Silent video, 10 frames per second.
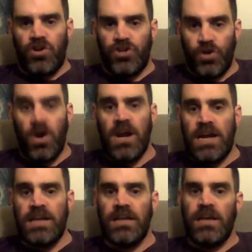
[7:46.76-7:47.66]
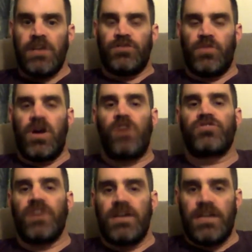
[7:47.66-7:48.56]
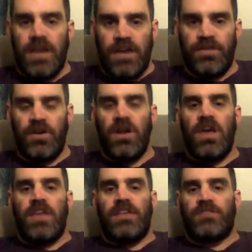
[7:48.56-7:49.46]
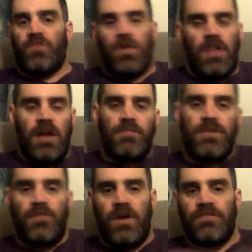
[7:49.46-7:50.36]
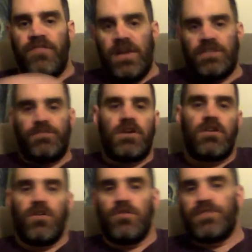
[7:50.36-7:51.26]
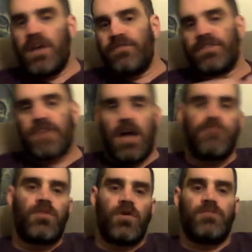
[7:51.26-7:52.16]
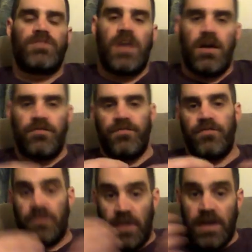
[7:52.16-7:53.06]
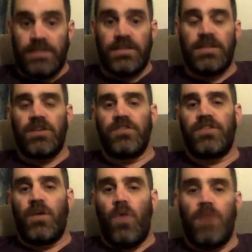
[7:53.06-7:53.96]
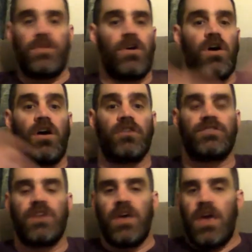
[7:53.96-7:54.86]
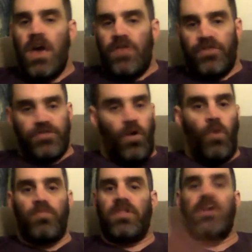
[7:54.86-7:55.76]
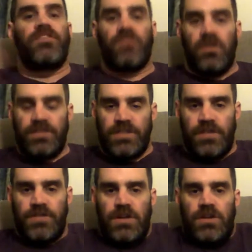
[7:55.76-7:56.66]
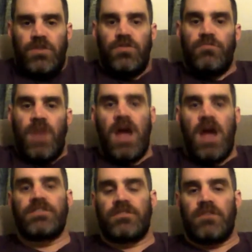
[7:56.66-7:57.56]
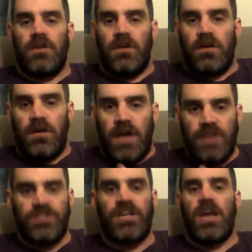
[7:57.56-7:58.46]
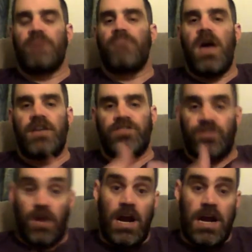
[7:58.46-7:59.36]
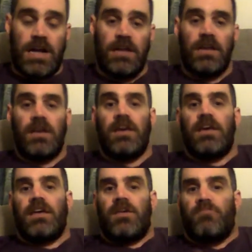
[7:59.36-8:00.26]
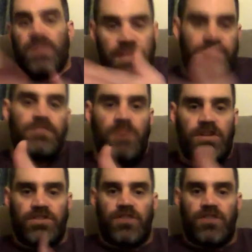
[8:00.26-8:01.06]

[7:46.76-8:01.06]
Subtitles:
train, so we can all train together. That's what a lot of people have. The Facebook groups, have the Skype groups, have, like I said, the other thing, webinars. There's a whole plethora of stuff you can do to mass educate, mass train. But that's the bus